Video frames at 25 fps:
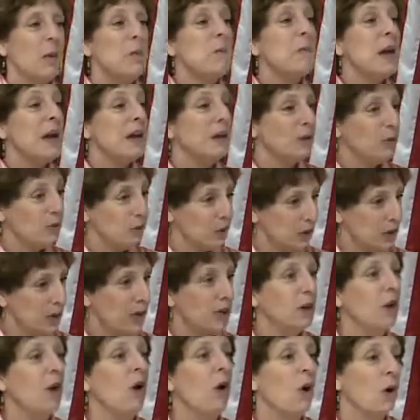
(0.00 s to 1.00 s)

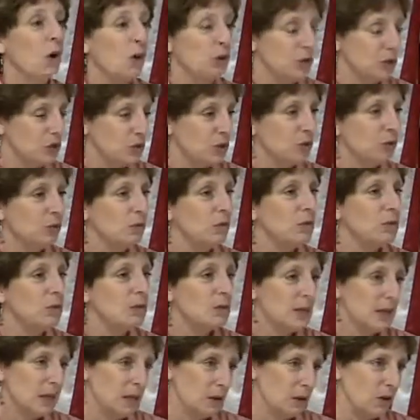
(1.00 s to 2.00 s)
benefiting all students
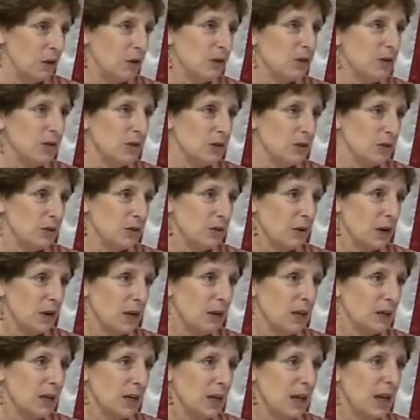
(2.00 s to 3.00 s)
in our
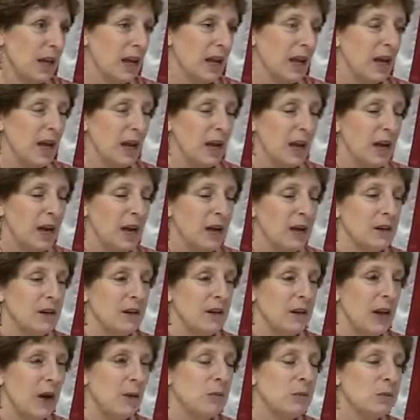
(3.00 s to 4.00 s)
district. And
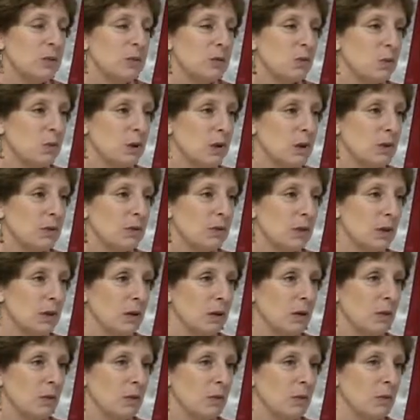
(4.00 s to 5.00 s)
that was one of
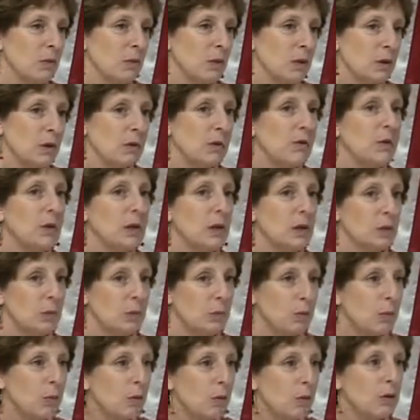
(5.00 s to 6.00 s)
the
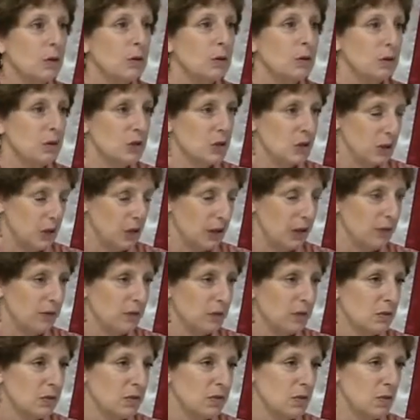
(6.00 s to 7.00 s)
important
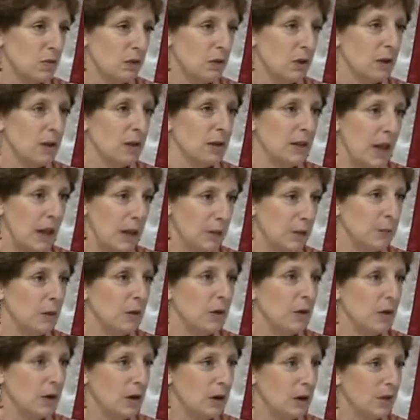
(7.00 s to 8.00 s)
shifts during that
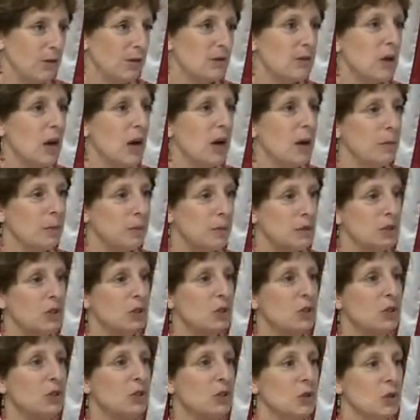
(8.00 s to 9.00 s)
period of time, is
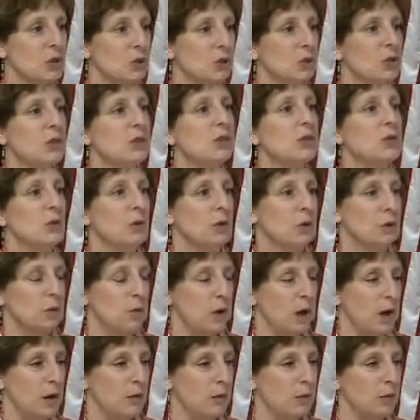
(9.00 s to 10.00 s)
to do
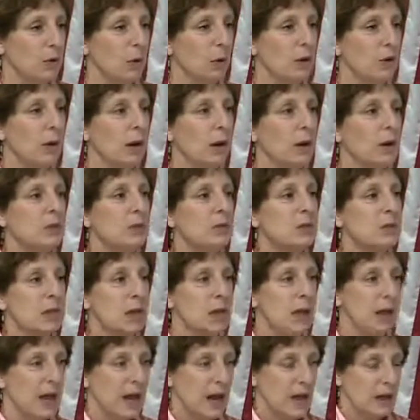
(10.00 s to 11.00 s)
district-wide programs
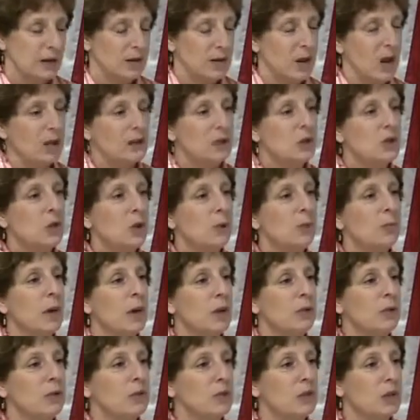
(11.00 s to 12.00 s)
and not so
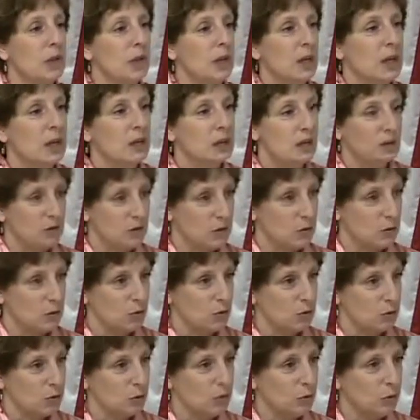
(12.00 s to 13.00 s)
much the individual
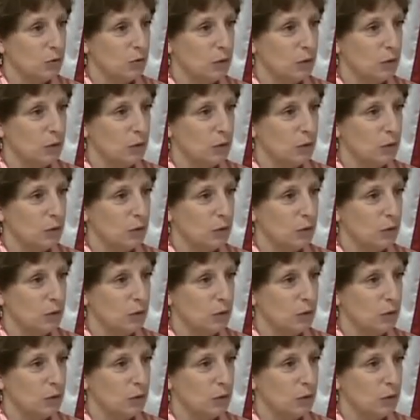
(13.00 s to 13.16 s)
school